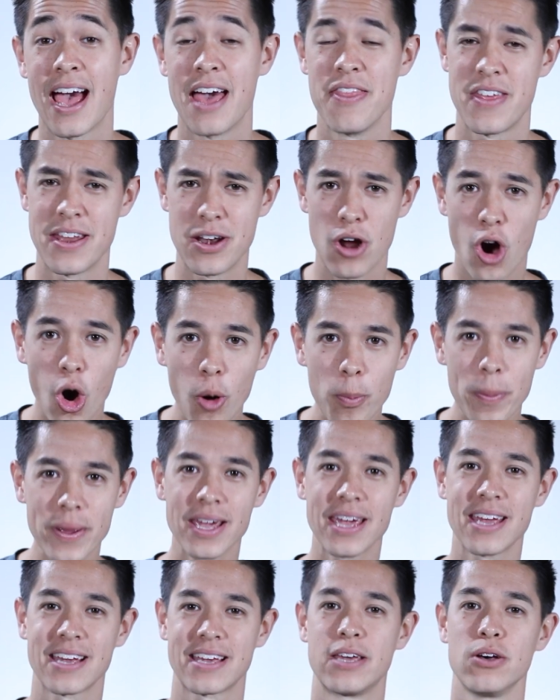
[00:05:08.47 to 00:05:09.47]
and then
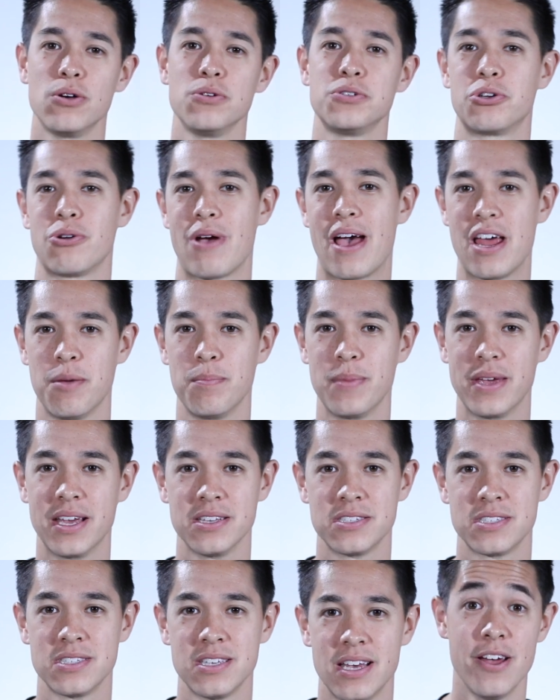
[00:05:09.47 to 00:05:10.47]
hoping it kills your
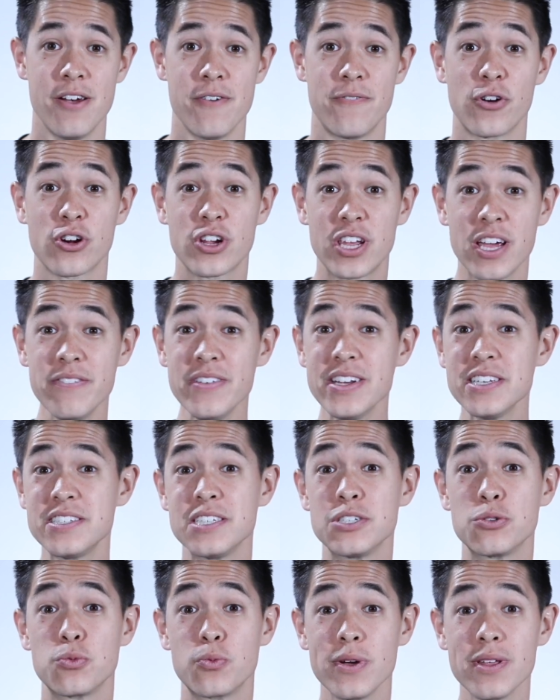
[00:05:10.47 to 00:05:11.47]
enemies.
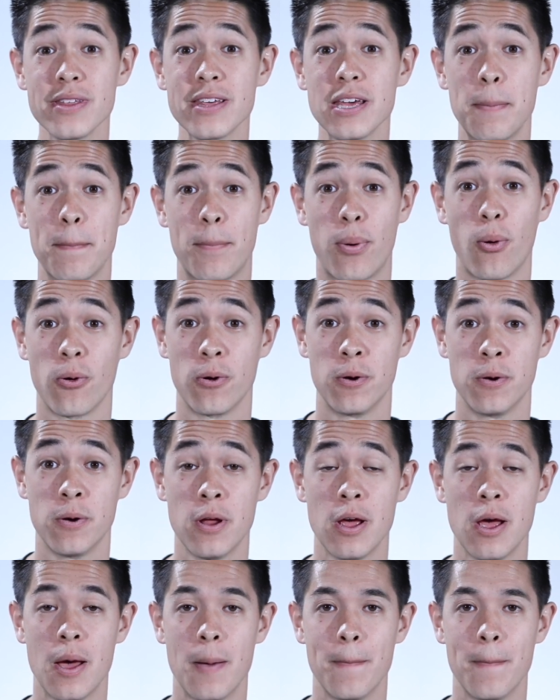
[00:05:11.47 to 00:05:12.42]
Forgiveness is really important